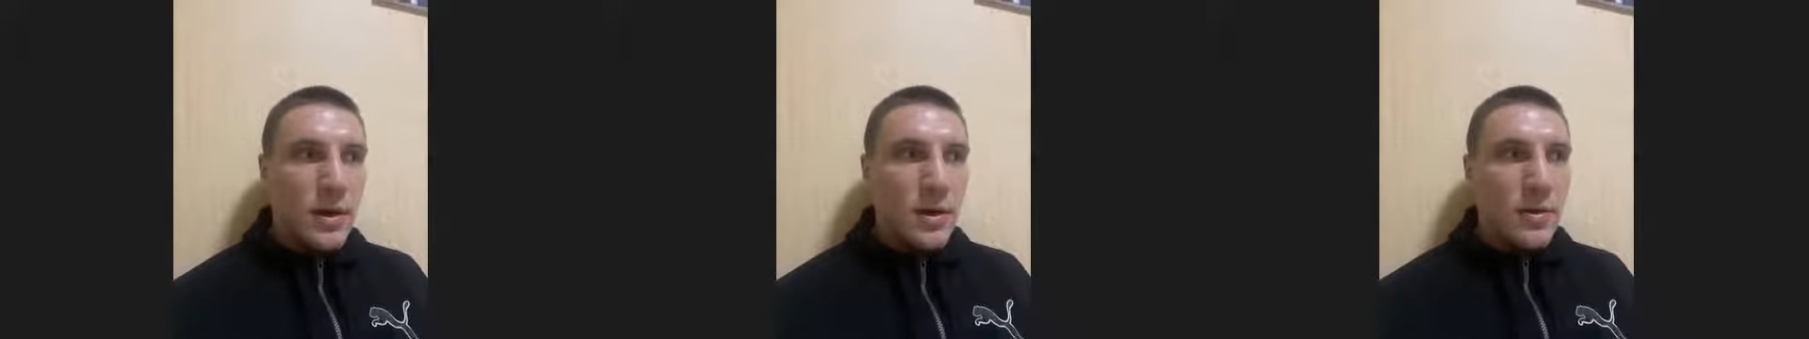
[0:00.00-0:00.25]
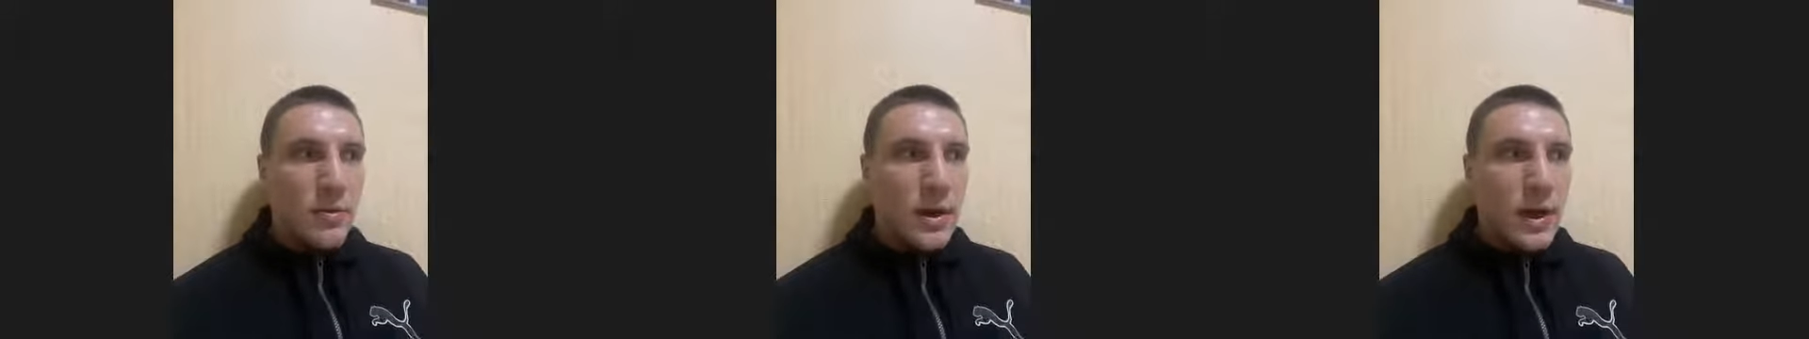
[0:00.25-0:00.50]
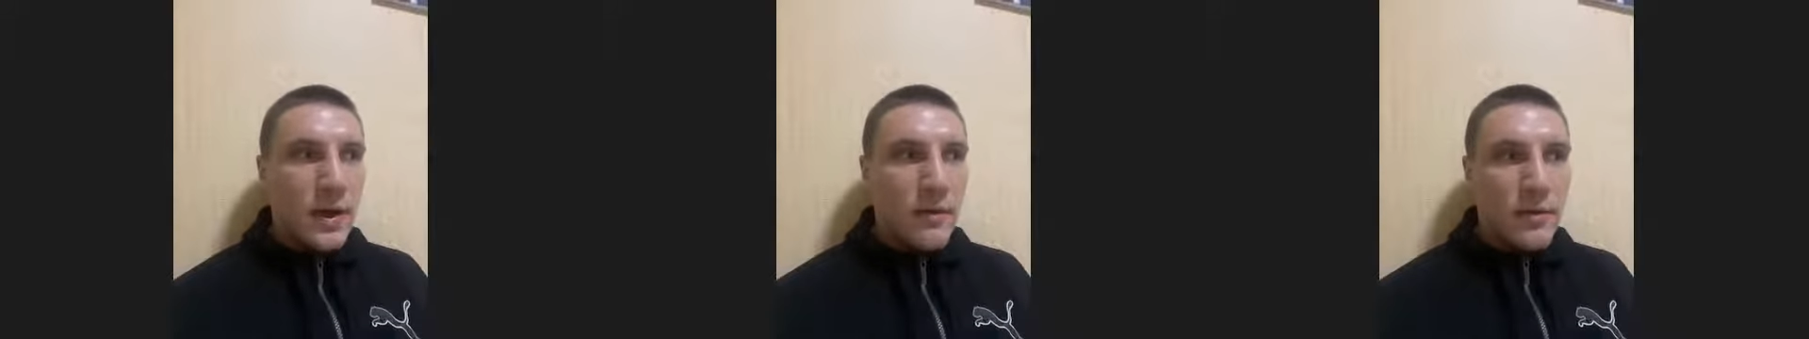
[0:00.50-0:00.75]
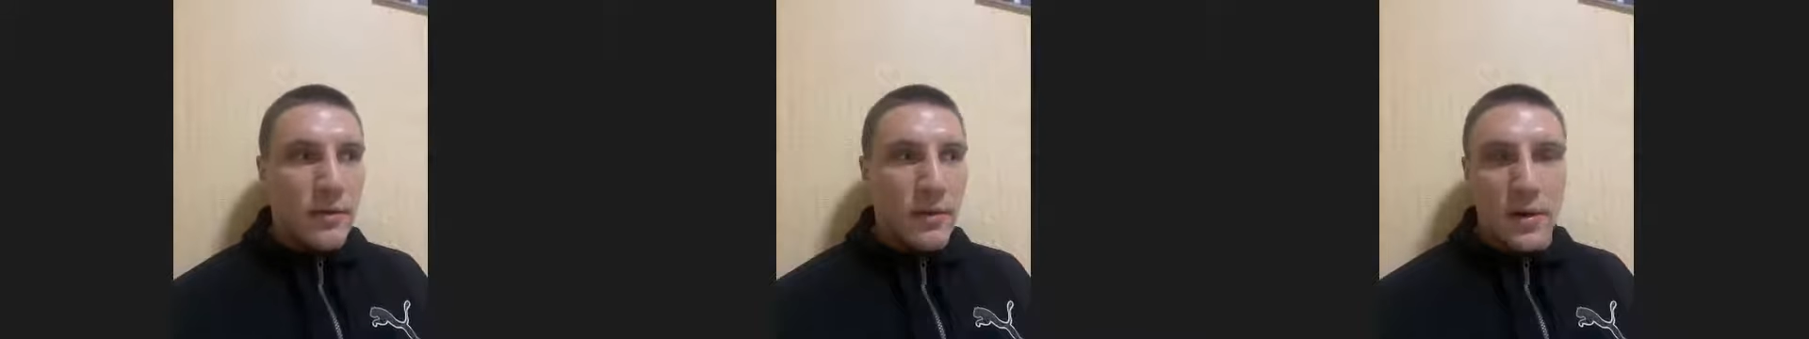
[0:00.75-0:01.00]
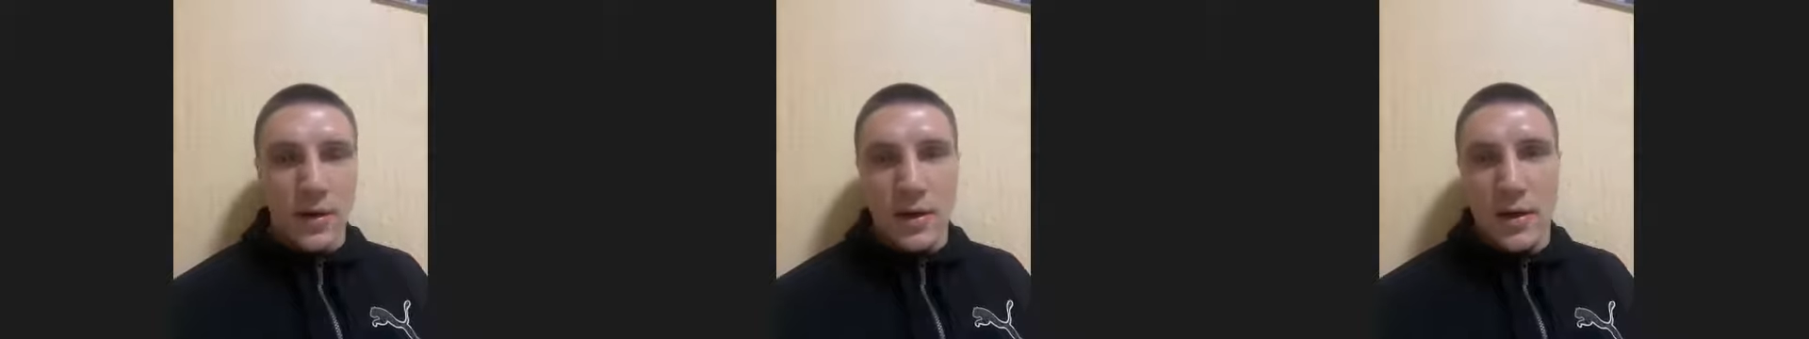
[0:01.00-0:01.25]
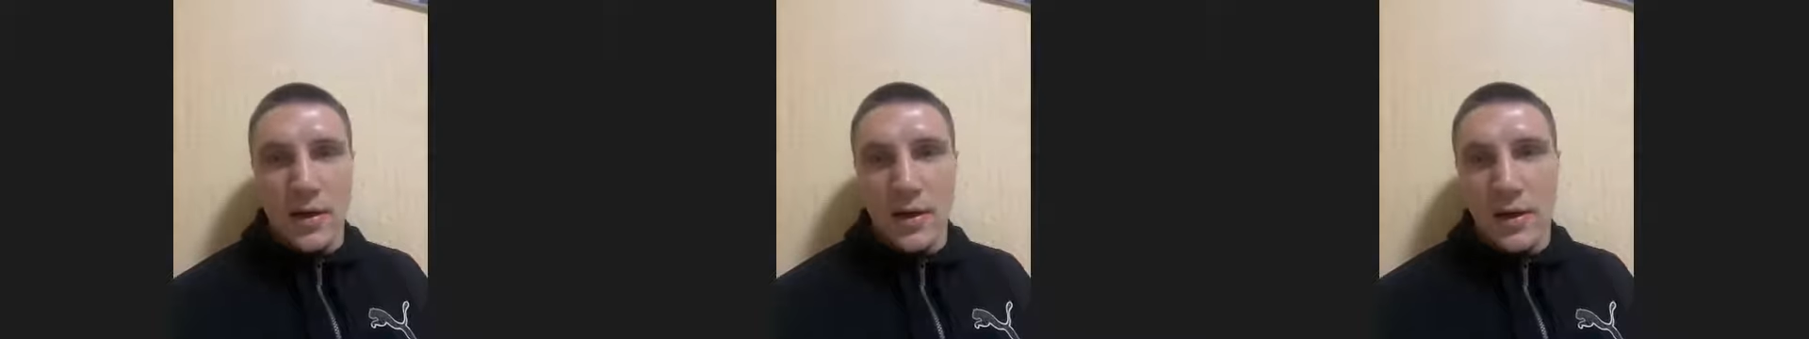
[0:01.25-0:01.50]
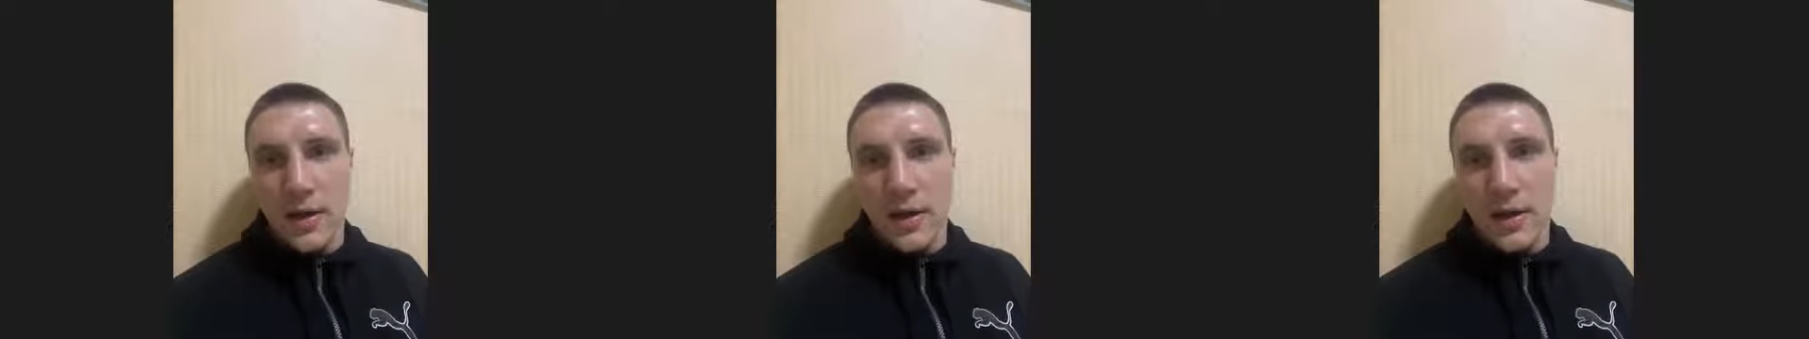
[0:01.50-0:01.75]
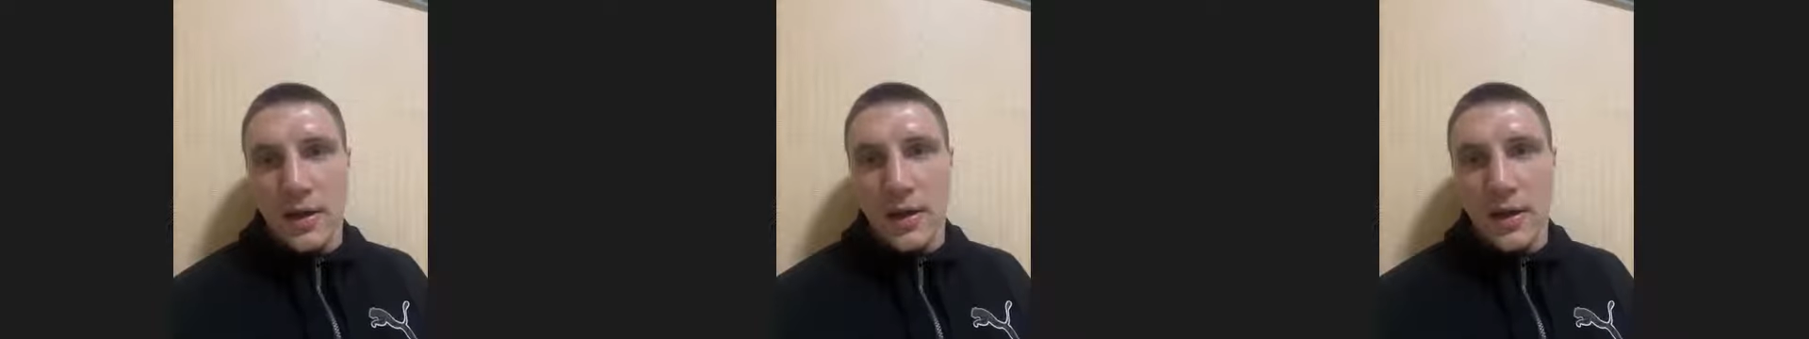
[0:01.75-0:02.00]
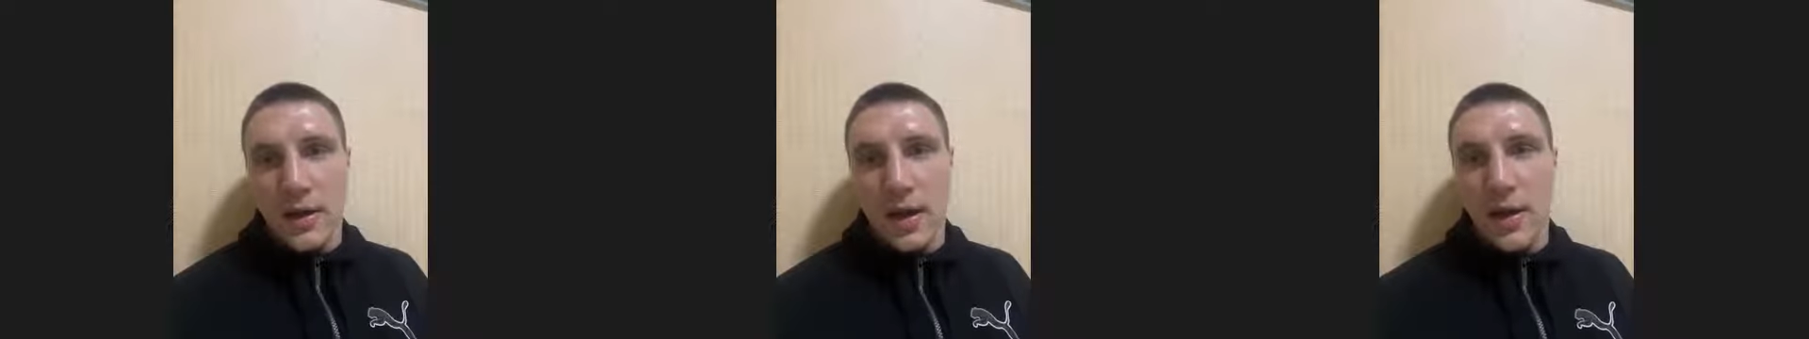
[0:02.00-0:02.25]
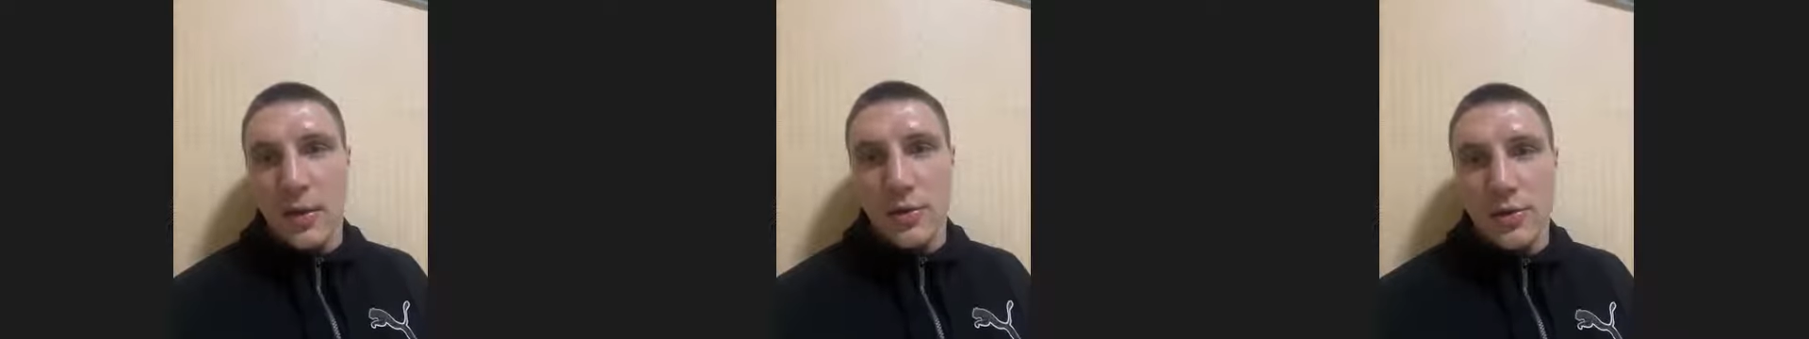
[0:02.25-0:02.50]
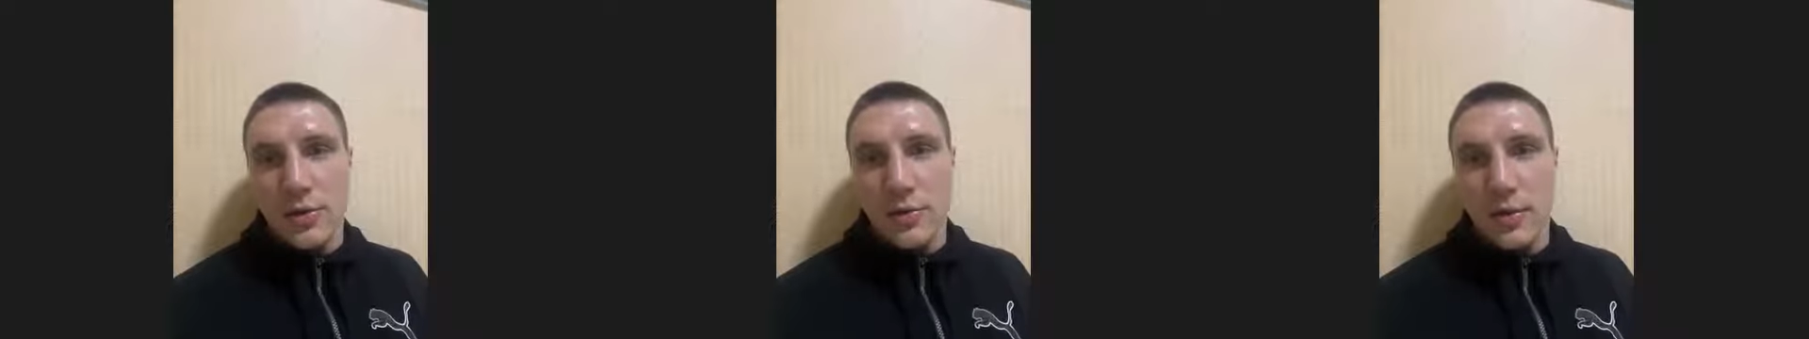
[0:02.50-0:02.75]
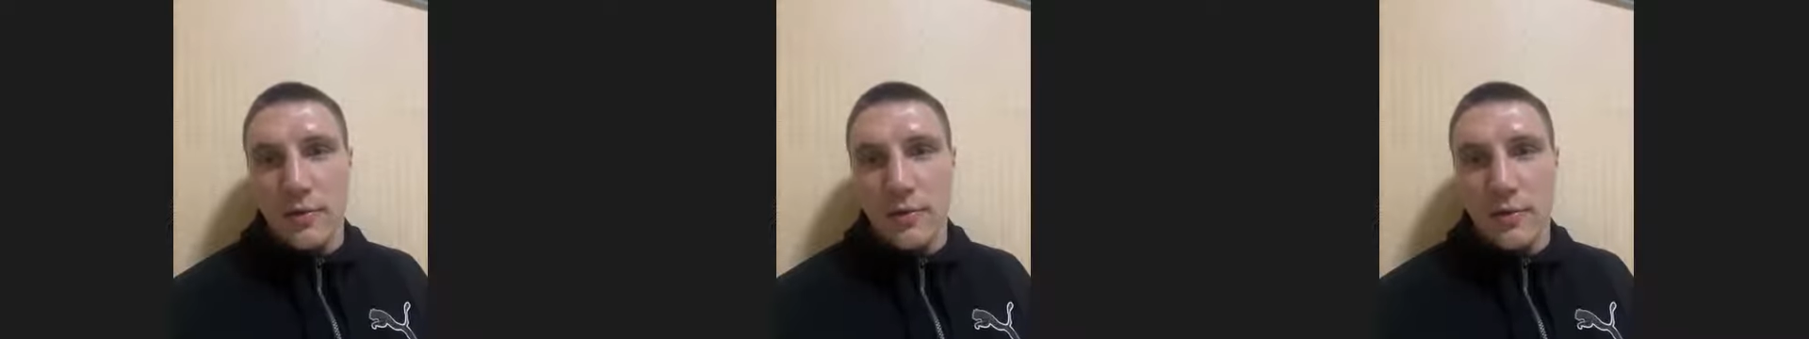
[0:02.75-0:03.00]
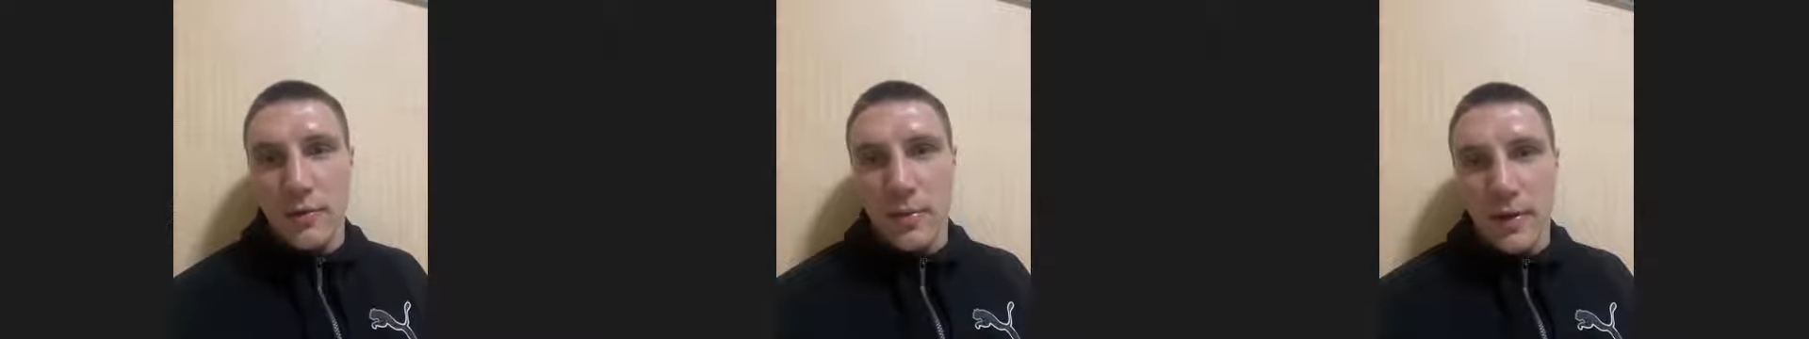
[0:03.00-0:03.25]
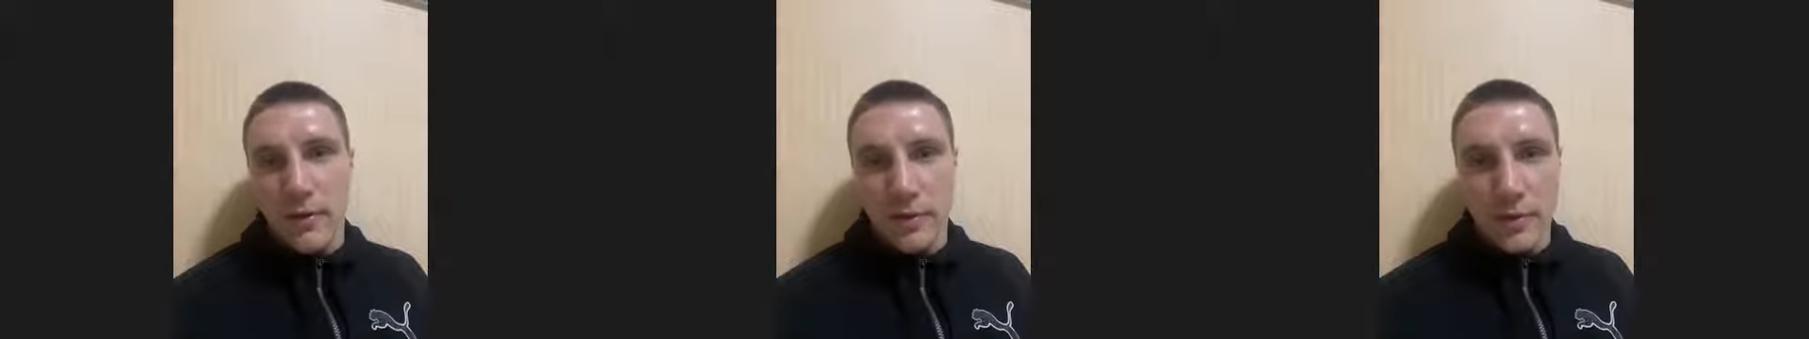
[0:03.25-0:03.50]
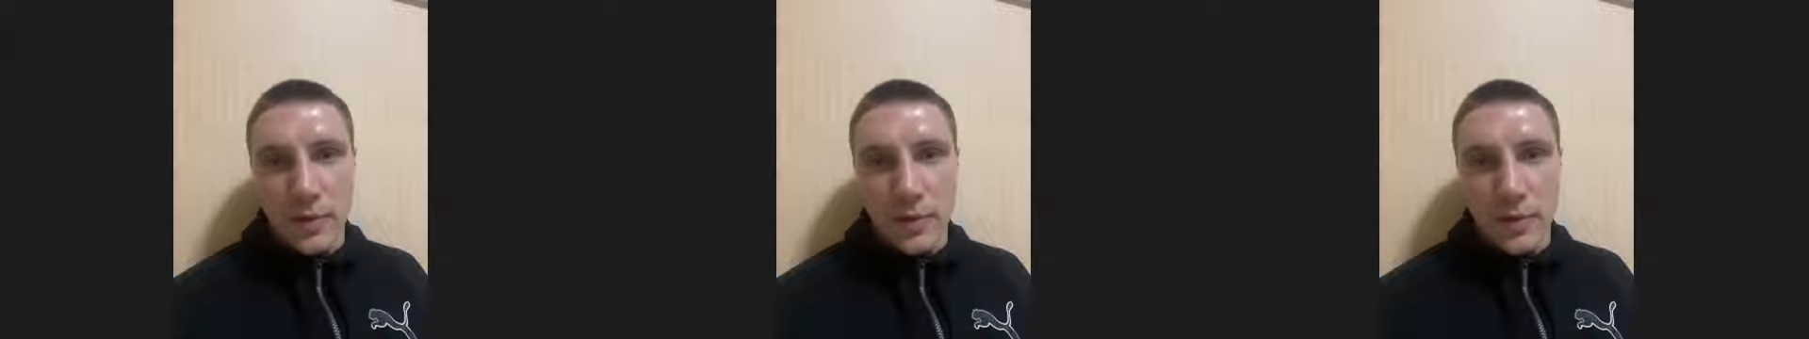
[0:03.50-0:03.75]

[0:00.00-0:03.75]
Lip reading: We have a guy who is looking for my food,